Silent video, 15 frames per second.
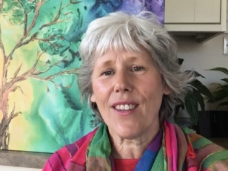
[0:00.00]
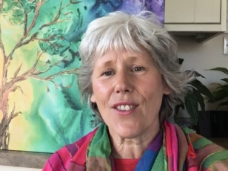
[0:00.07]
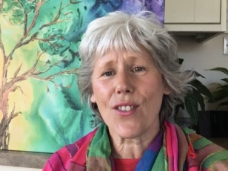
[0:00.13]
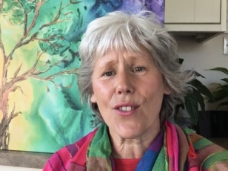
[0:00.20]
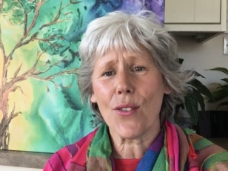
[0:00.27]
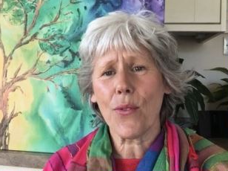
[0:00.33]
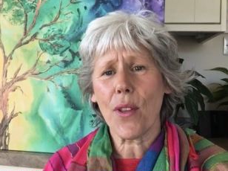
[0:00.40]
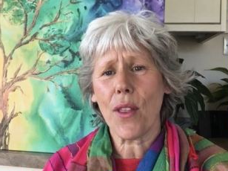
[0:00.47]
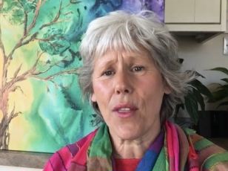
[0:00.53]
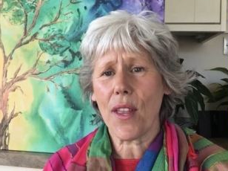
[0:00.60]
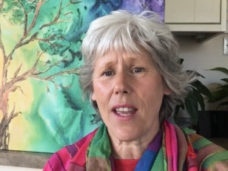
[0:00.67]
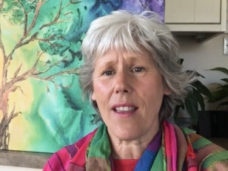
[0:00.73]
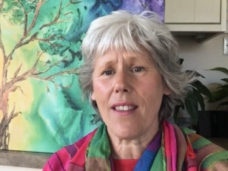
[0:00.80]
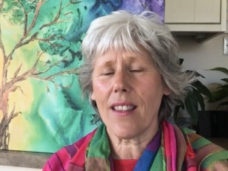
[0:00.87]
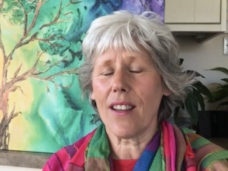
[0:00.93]
So the
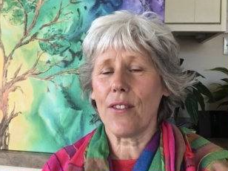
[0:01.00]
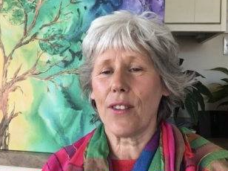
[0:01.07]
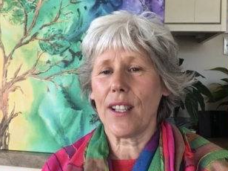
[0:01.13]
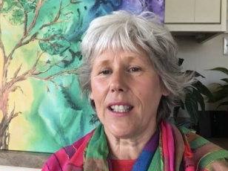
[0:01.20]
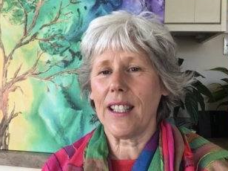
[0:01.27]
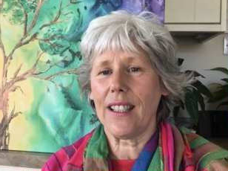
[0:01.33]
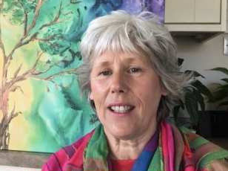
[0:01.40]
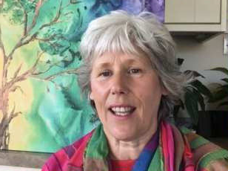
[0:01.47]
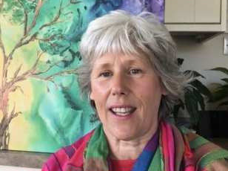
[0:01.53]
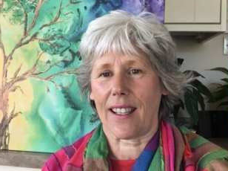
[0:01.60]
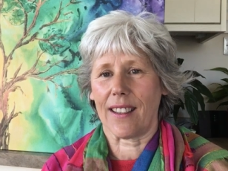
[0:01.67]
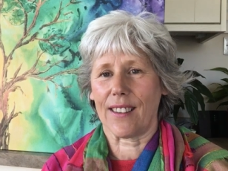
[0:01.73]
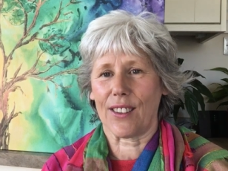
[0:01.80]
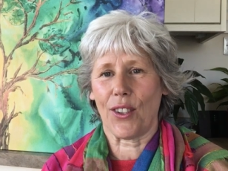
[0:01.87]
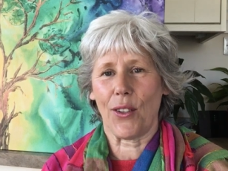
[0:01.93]
thing that really
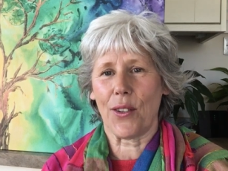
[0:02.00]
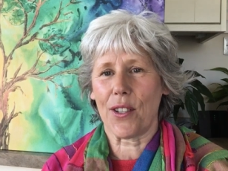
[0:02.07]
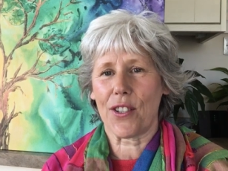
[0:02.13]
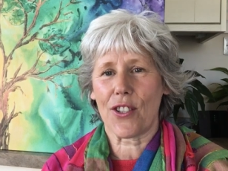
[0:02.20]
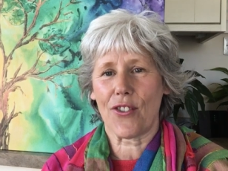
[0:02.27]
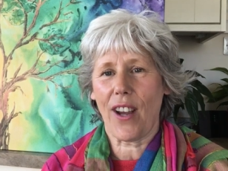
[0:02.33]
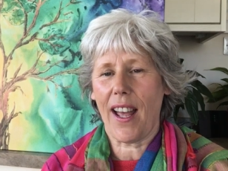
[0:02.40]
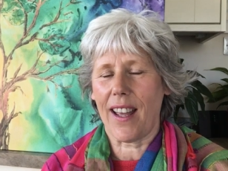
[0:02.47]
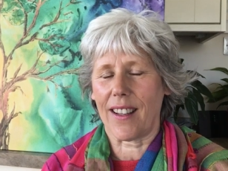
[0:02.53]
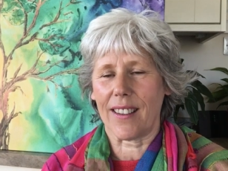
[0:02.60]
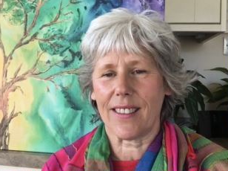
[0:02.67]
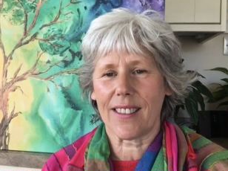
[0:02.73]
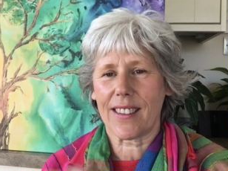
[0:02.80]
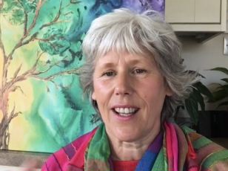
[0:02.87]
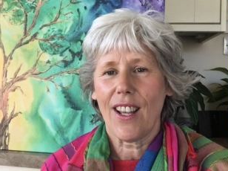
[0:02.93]
links all the
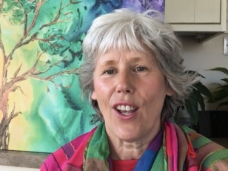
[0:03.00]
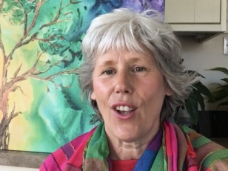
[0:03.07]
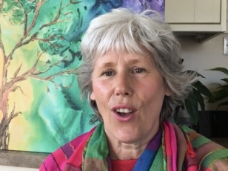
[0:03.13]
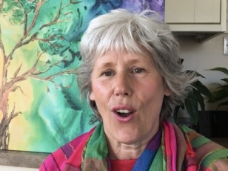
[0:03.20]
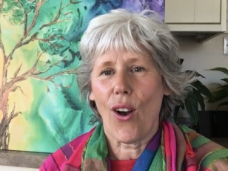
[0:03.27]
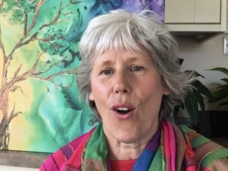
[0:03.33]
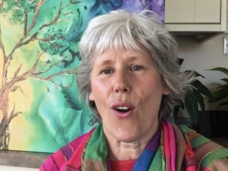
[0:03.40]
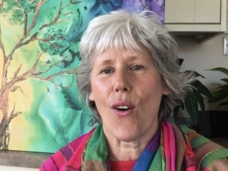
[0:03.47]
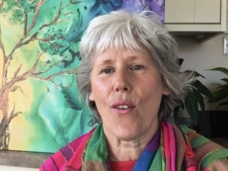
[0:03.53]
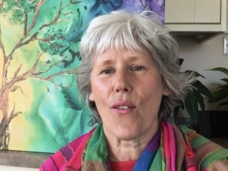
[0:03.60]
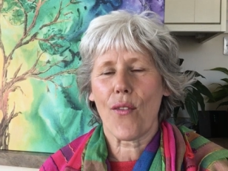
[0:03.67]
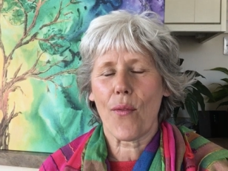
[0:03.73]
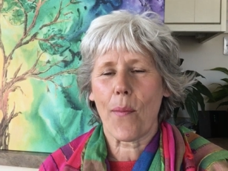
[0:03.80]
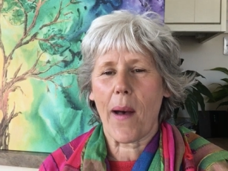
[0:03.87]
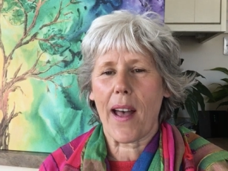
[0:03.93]
strands of
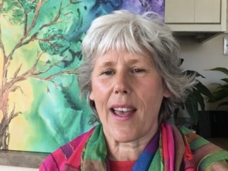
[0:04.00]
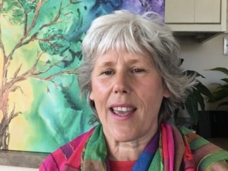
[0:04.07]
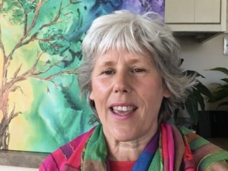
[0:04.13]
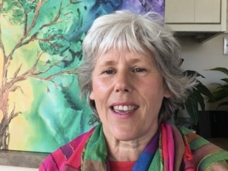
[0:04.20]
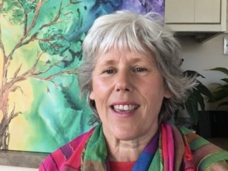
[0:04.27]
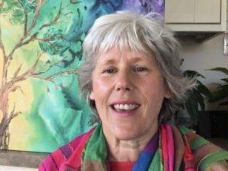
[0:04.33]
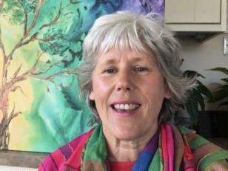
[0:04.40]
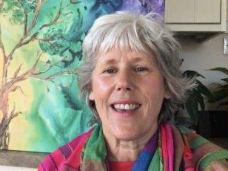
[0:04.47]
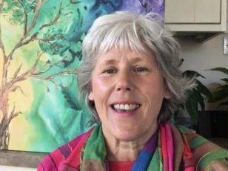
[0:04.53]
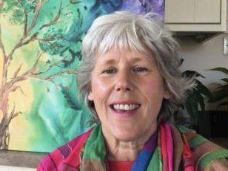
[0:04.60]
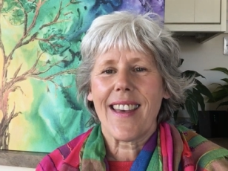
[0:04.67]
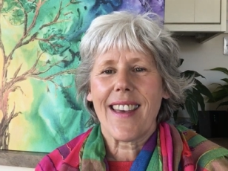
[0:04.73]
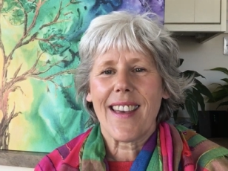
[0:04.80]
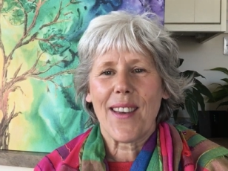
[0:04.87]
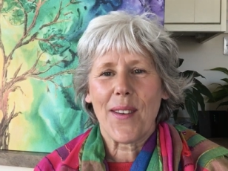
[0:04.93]
my
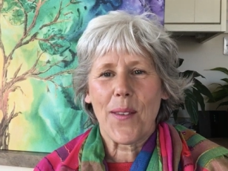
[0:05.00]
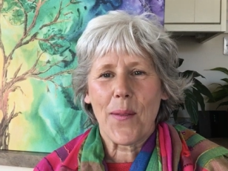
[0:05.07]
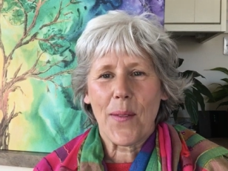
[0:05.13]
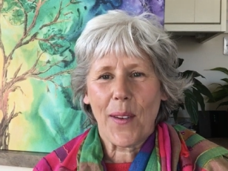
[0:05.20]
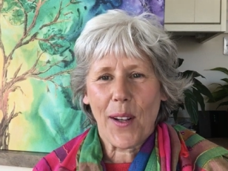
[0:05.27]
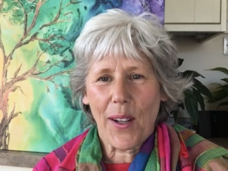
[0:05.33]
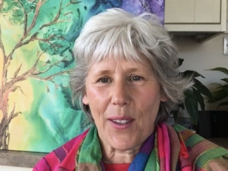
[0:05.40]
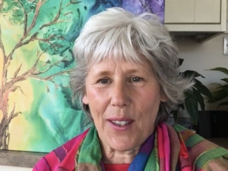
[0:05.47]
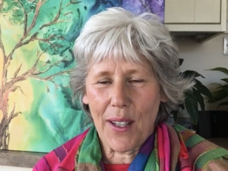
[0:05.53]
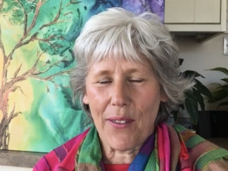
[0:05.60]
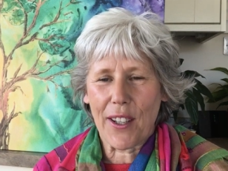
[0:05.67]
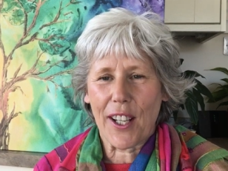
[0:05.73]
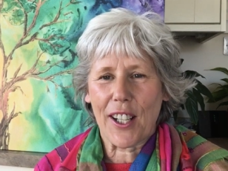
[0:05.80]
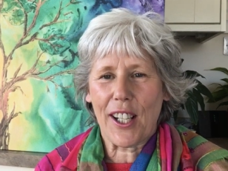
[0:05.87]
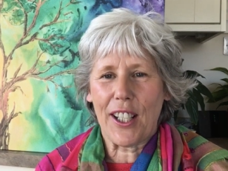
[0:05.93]

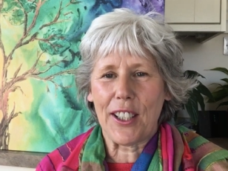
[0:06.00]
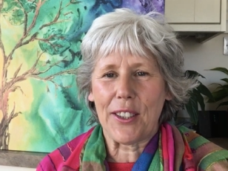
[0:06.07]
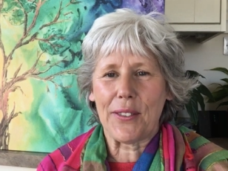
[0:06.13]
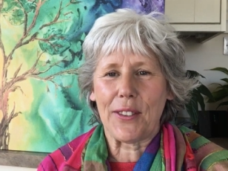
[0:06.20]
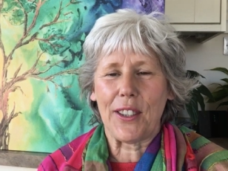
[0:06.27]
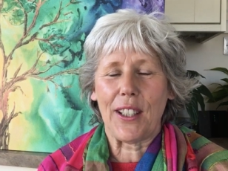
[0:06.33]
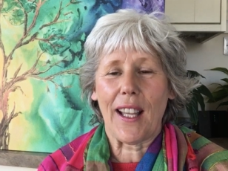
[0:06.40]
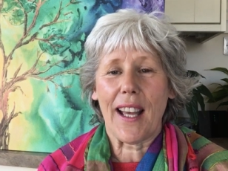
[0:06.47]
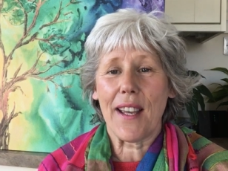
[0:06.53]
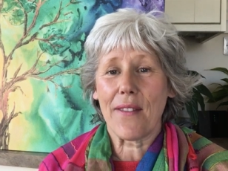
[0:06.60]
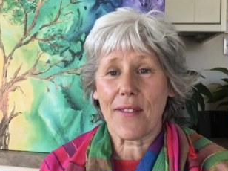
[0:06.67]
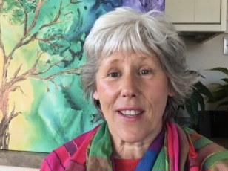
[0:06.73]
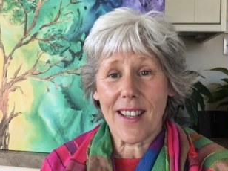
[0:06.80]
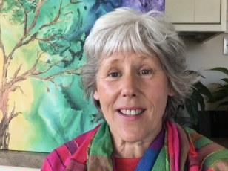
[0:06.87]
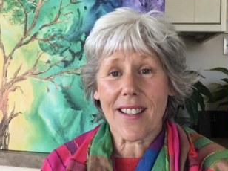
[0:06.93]
living a colourful
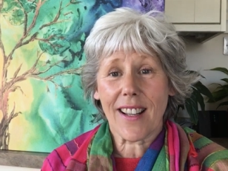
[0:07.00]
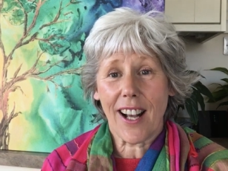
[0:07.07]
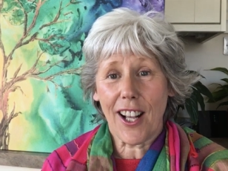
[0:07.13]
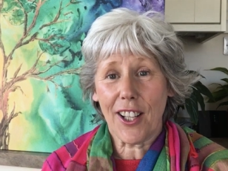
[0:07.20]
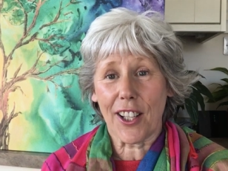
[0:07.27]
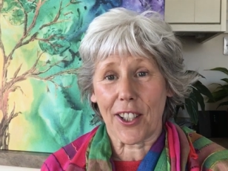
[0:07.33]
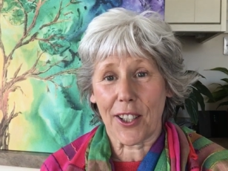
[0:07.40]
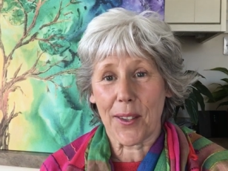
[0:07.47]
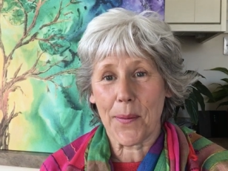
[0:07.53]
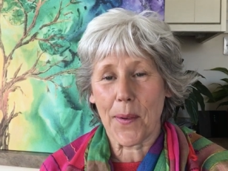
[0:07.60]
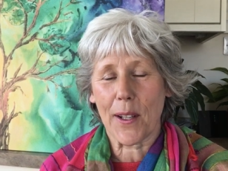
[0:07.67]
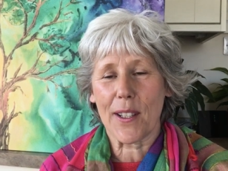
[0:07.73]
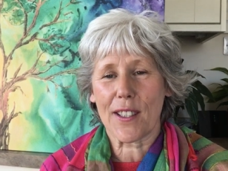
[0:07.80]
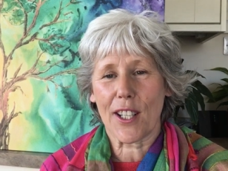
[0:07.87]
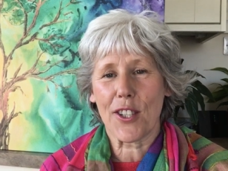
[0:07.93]
life is colour,
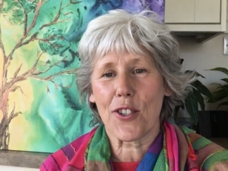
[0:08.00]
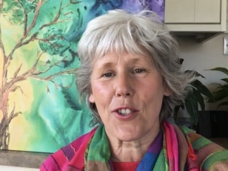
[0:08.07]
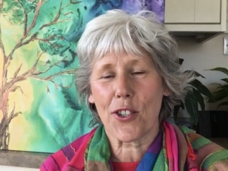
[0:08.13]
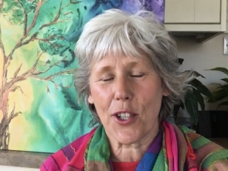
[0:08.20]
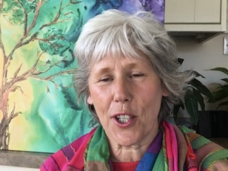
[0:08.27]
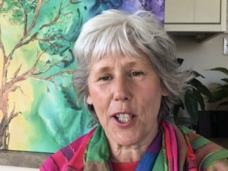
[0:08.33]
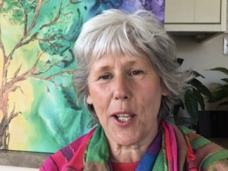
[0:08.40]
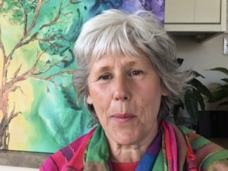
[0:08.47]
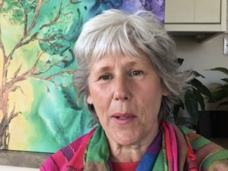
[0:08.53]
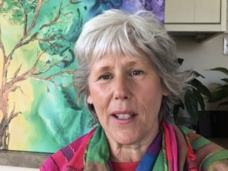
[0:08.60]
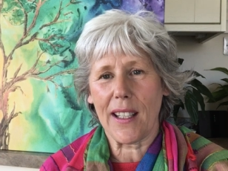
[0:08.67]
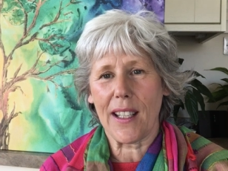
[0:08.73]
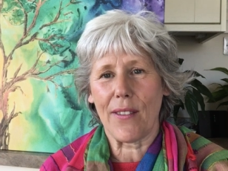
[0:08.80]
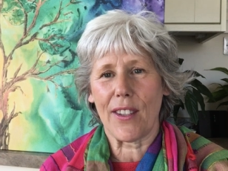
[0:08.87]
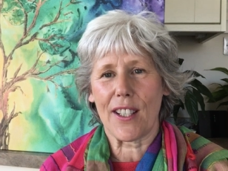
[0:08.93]
because I truly
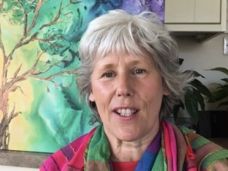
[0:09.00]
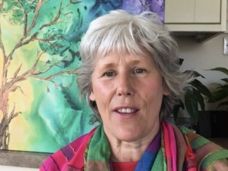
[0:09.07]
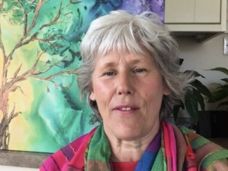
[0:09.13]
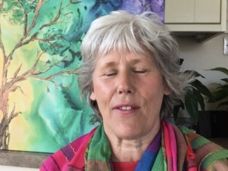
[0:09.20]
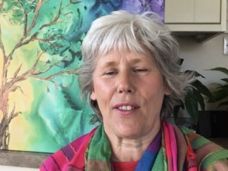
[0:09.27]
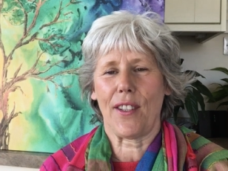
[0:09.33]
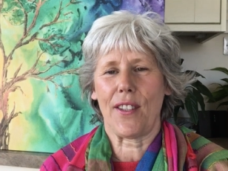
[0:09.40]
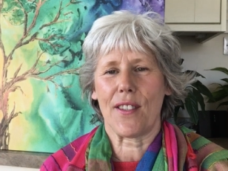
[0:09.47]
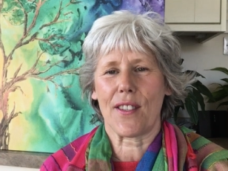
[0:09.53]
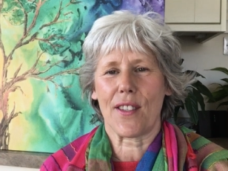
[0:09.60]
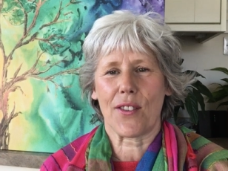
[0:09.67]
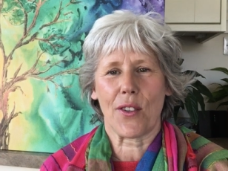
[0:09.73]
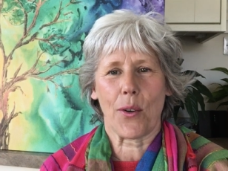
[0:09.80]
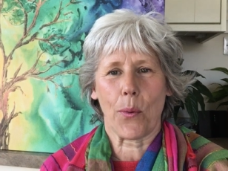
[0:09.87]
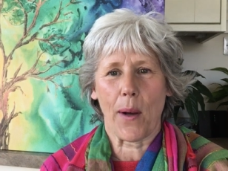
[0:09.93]
believe it
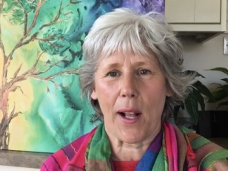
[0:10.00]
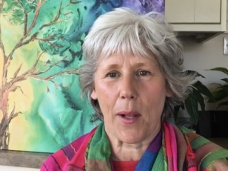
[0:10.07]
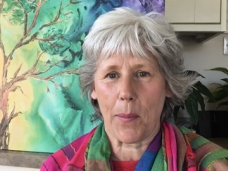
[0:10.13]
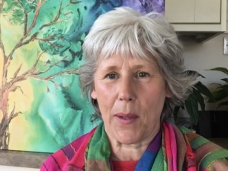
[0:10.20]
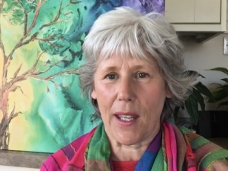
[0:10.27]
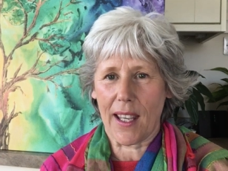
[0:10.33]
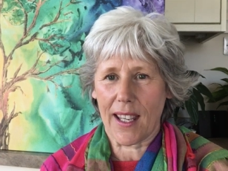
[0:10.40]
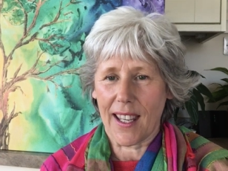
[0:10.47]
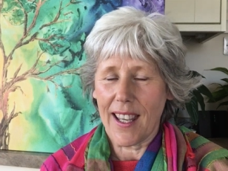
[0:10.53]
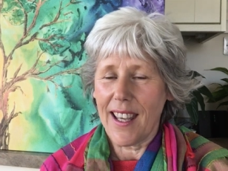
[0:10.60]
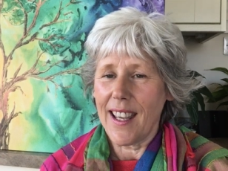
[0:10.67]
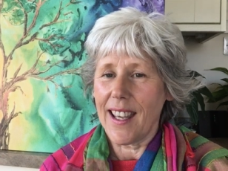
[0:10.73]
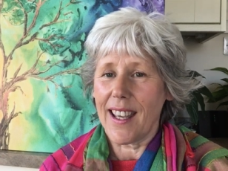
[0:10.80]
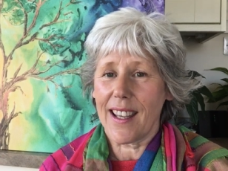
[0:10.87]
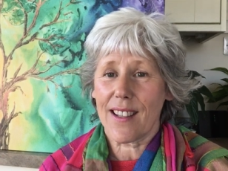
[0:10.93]
influences our well-being
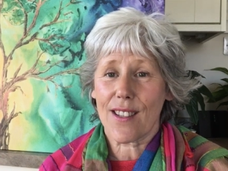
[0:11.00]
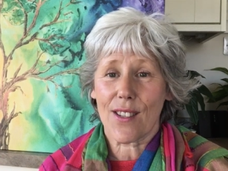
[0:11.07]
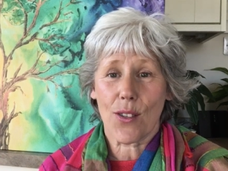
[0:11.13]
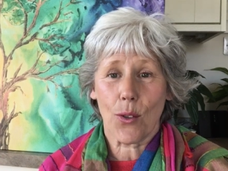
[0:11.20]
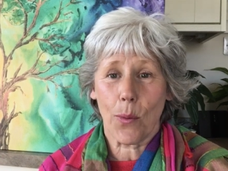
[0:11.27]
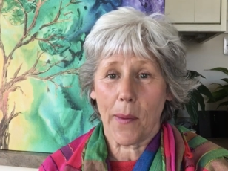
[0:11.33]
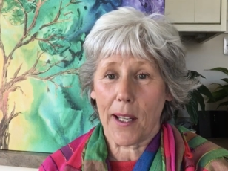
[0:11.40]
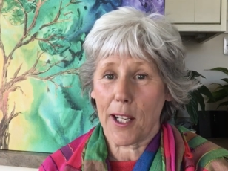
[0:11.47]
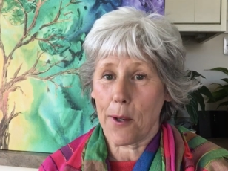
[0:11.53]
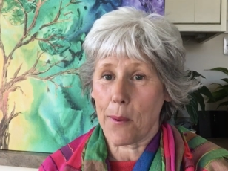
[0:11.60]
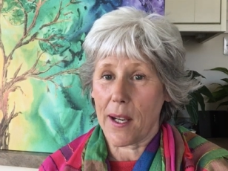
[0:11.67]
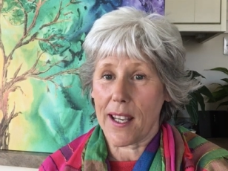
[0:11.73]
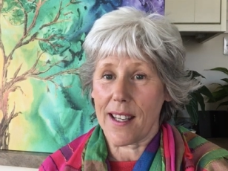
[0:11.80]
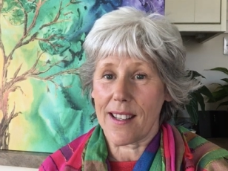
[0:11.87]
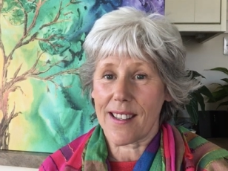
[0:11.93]
in so many
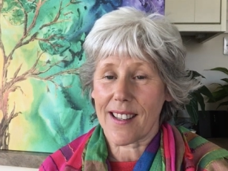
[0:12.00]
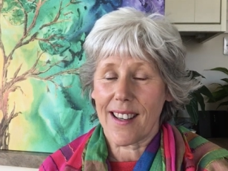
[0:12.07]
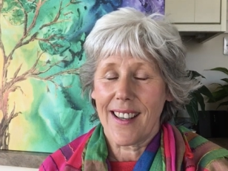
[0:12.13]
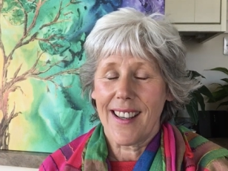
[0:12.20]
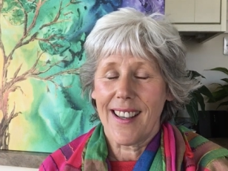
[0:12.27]
ways.